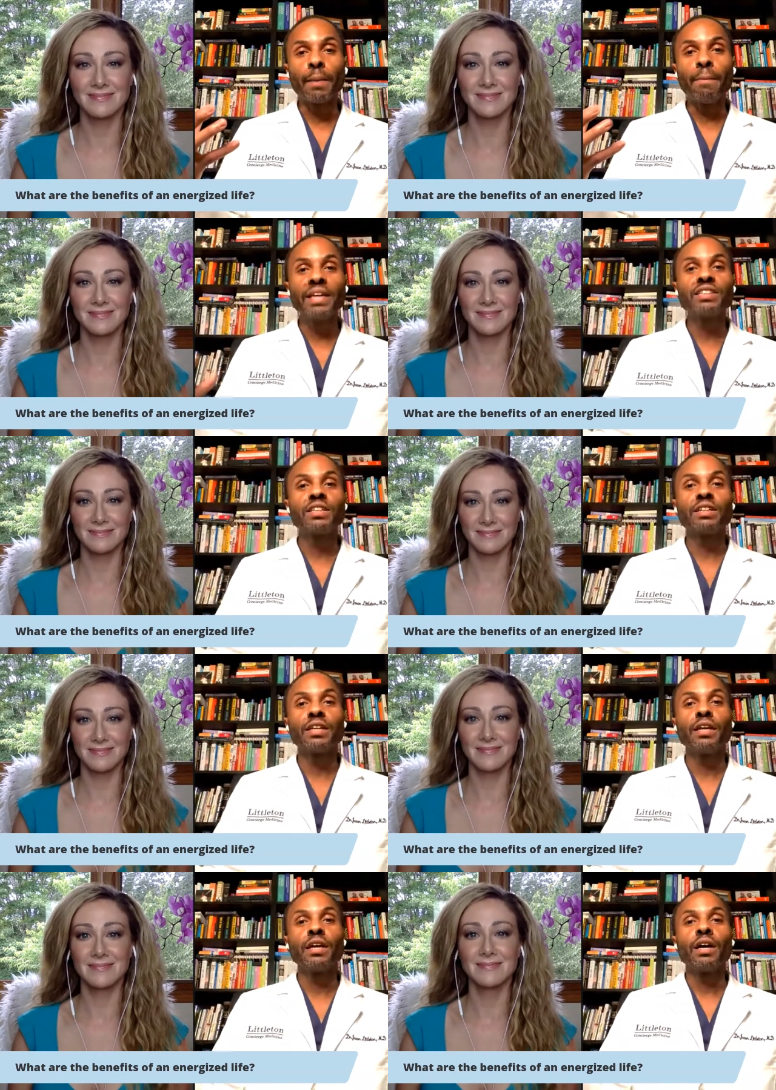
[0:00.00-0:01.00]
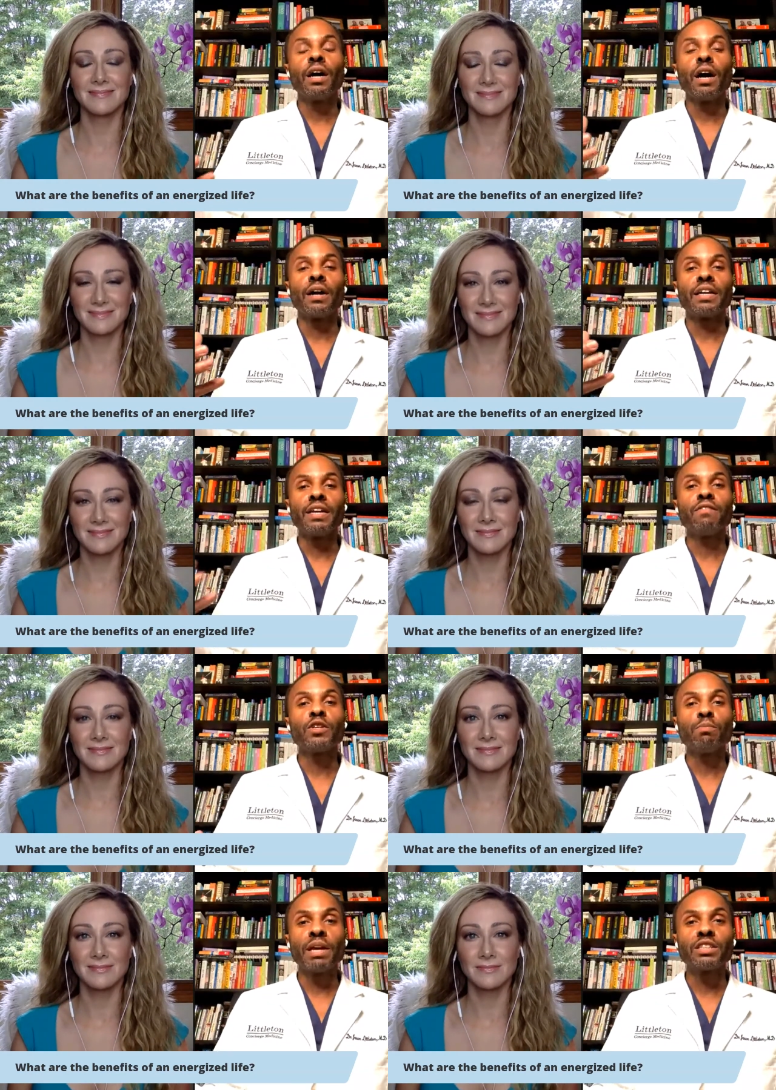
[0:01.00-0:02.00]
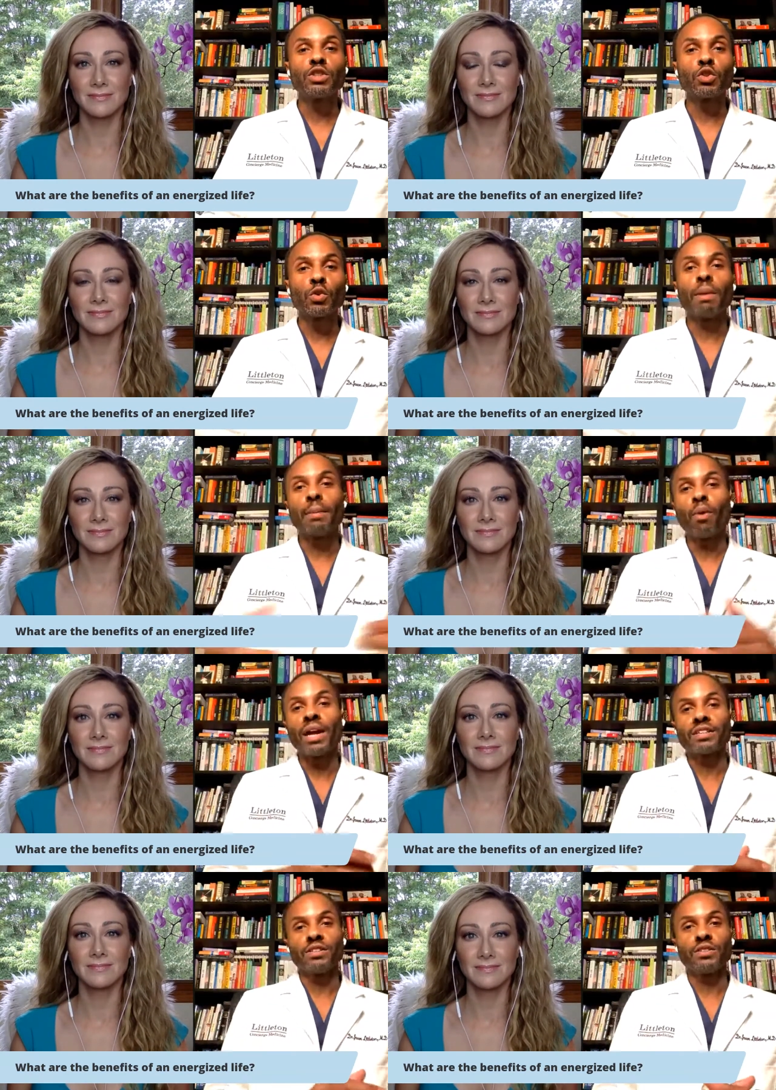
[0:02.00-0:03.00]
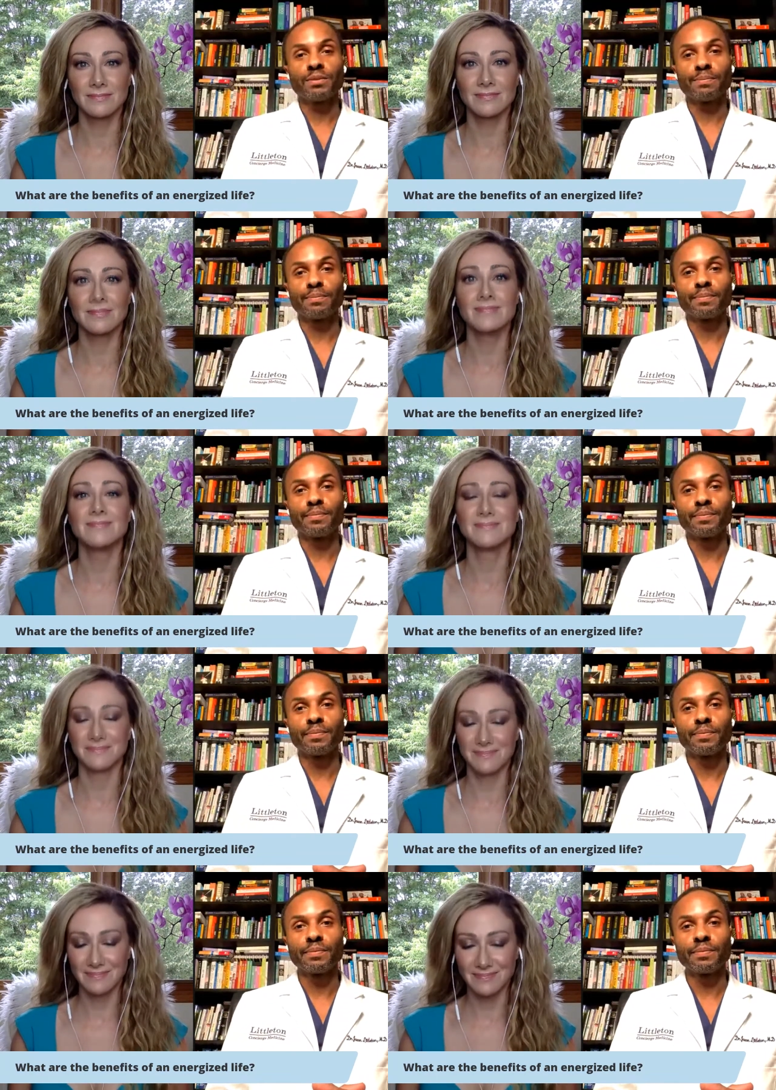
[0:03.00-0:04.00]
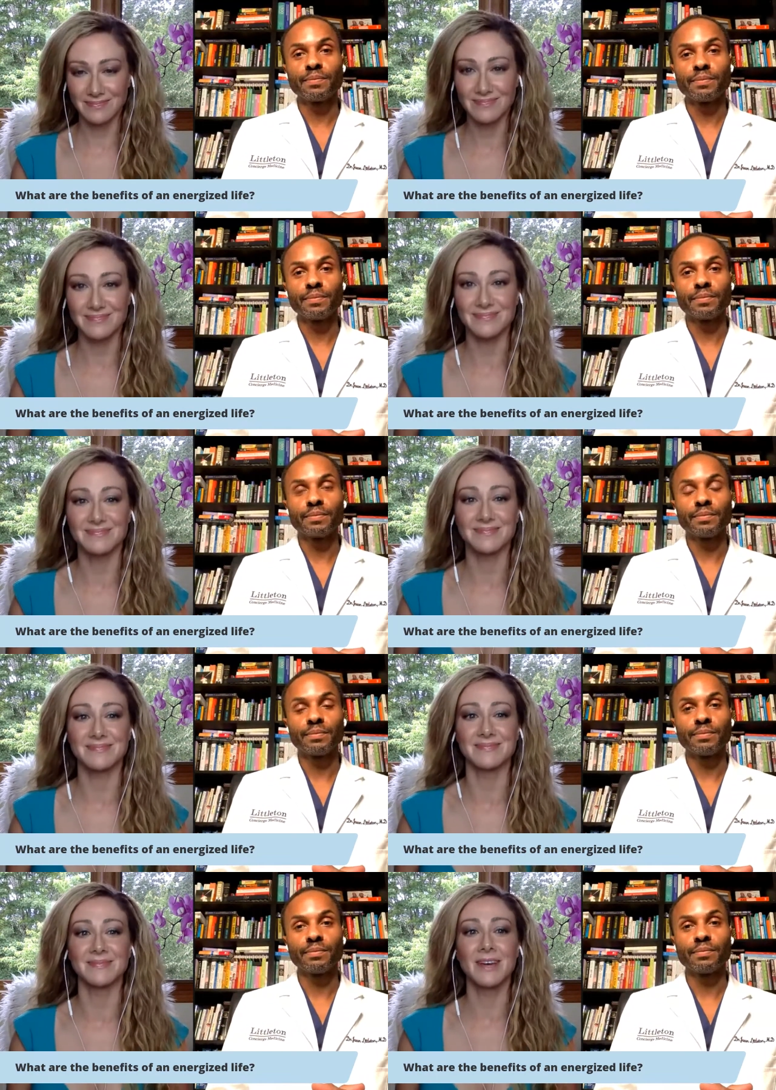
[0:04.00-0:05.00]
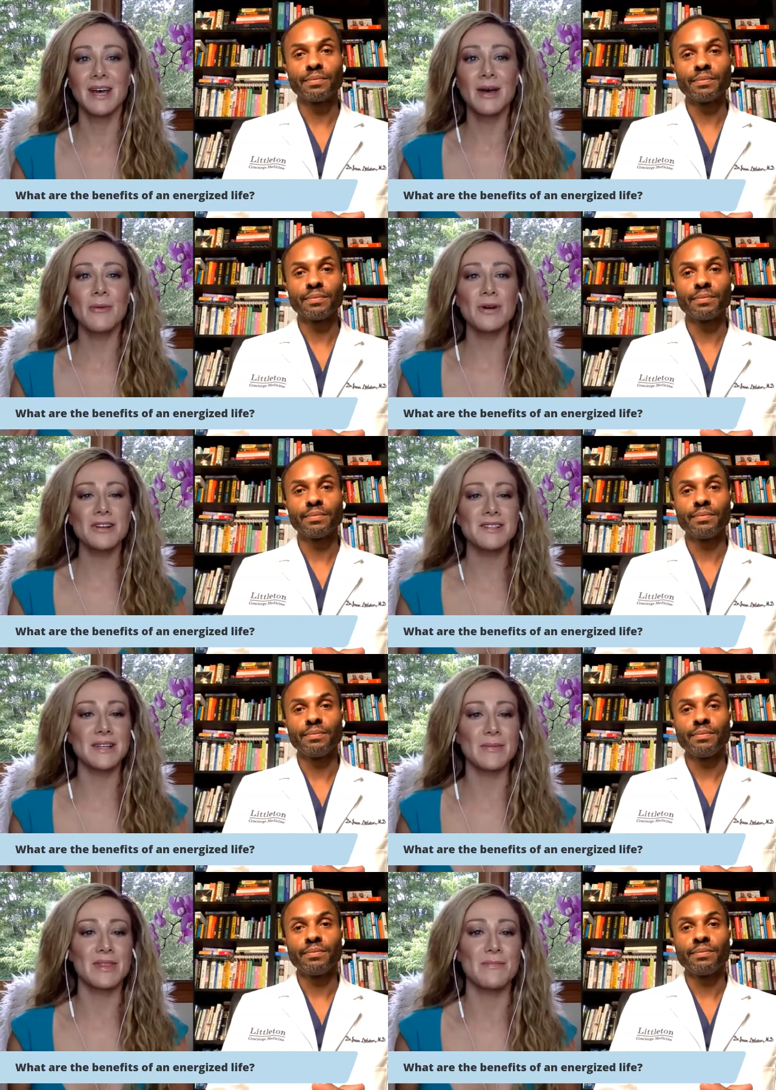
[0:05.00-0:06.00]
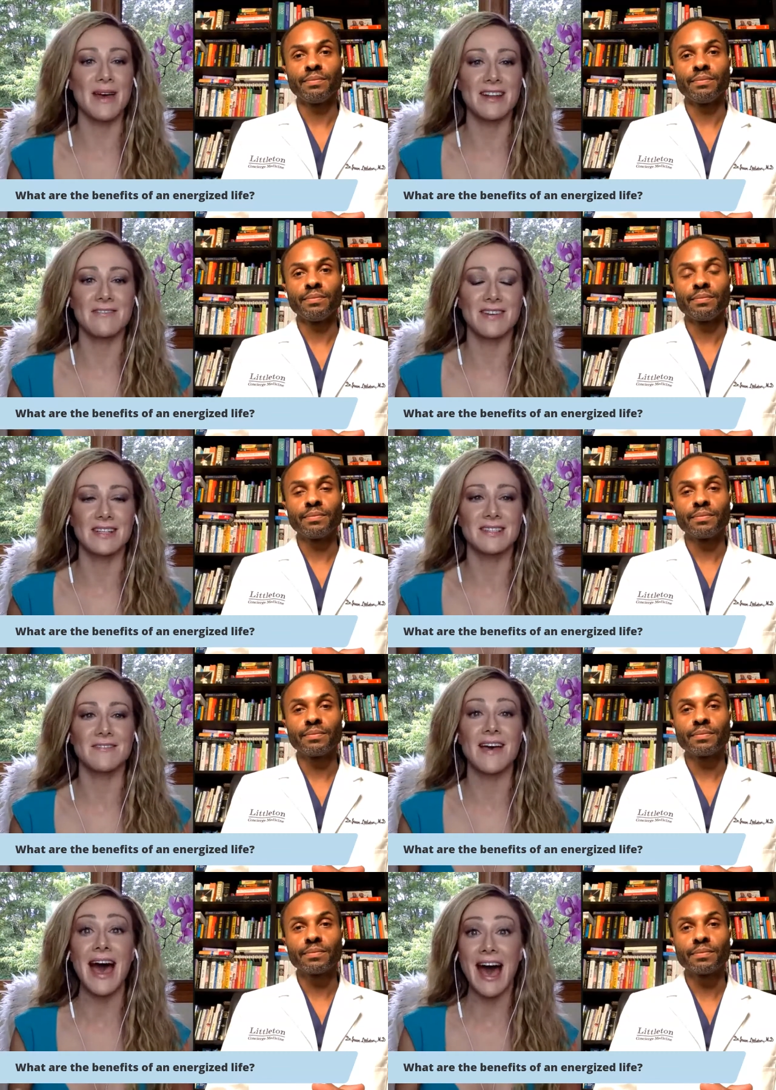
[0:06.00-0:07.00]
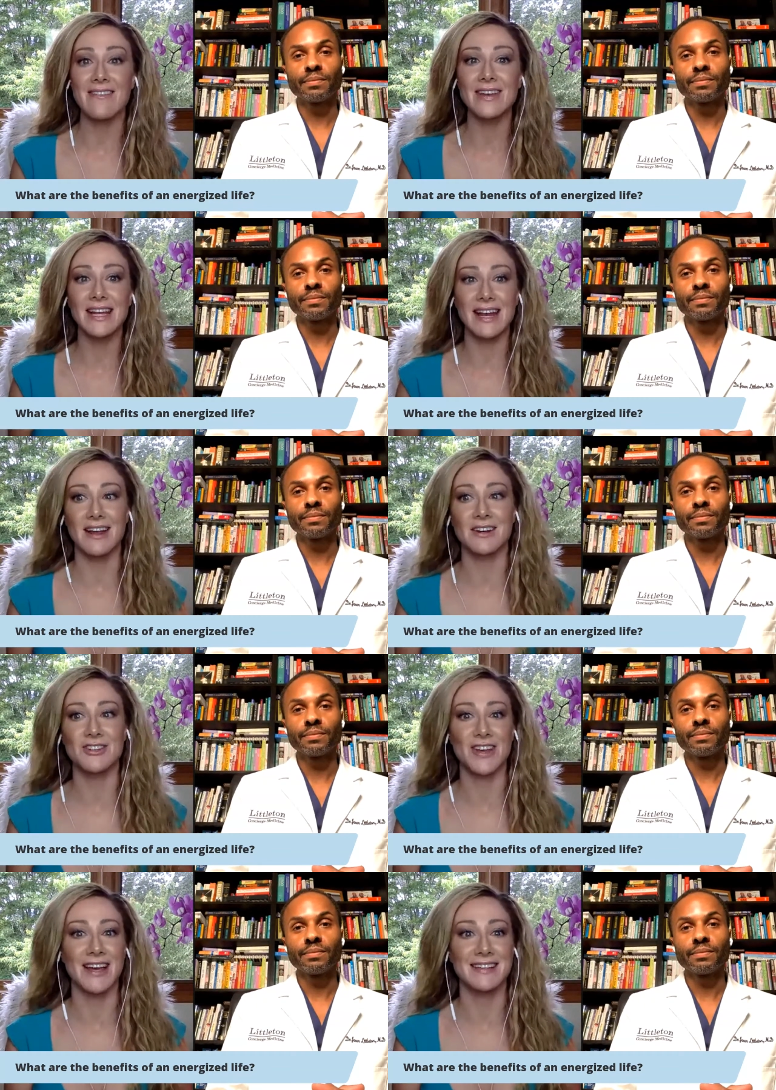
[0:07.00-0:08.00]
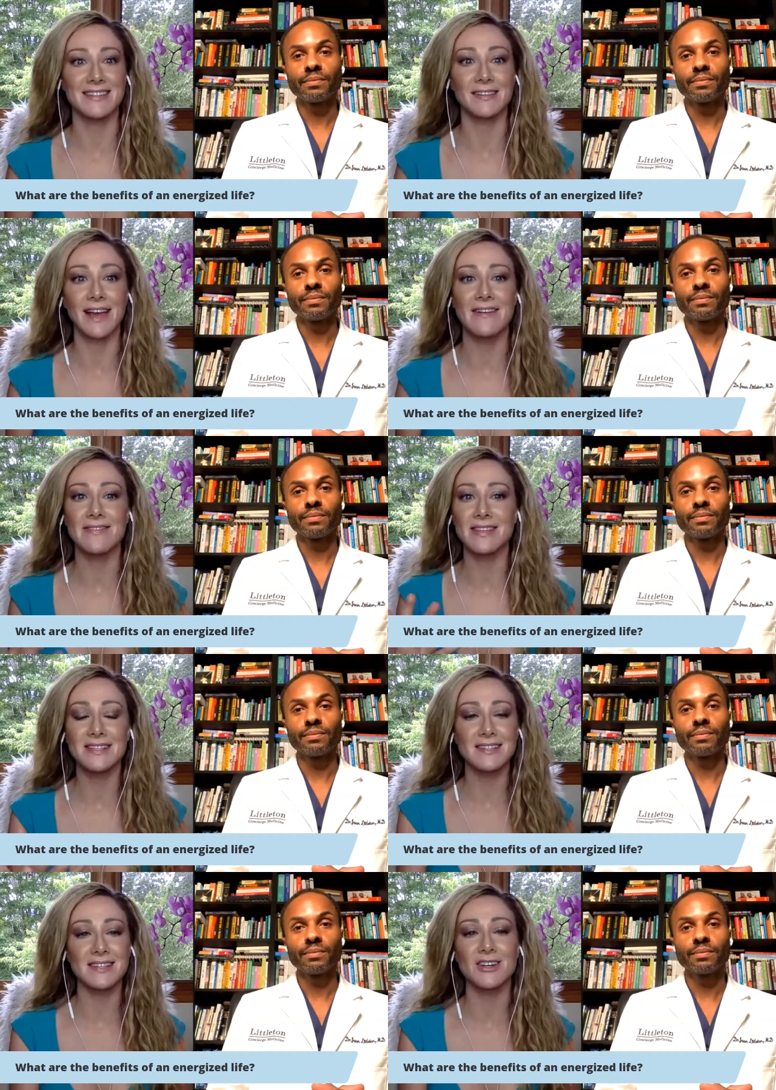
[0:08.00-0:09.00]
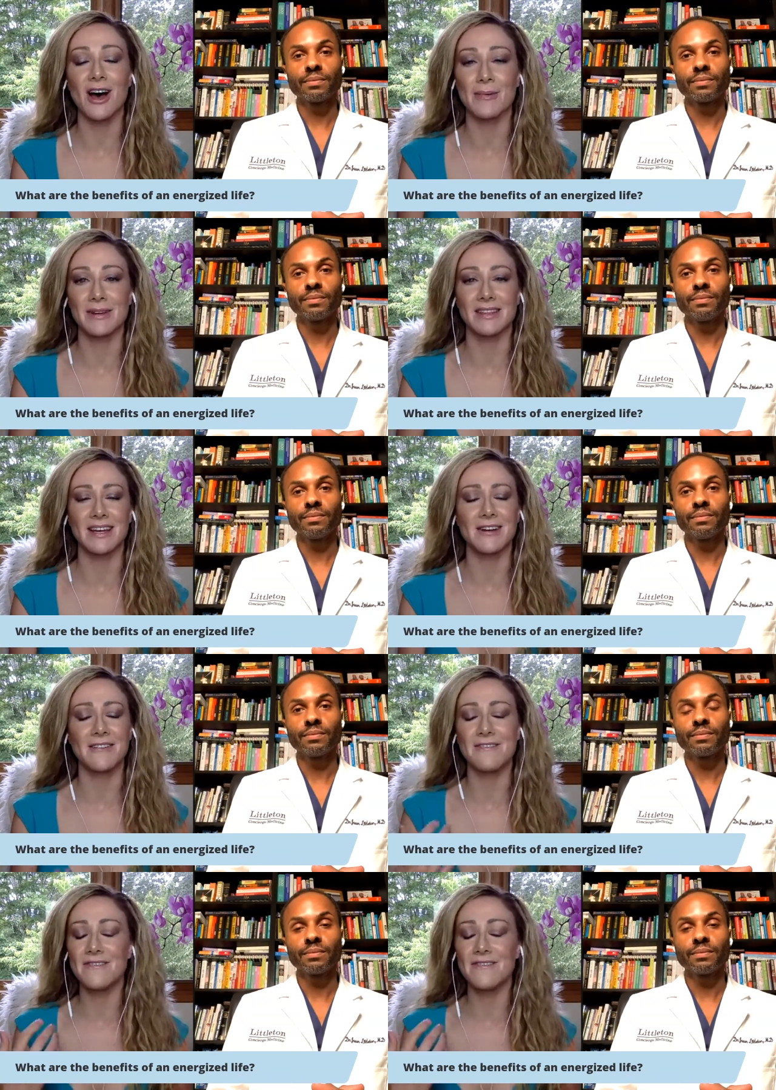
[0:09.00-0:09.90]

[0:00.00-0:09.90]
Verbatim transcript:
Speaker 1: I basically uh, give this message through my practice.
Speaker 2: Mm-hmm. What are some of the benefits of having an energized life? This is a topic that you're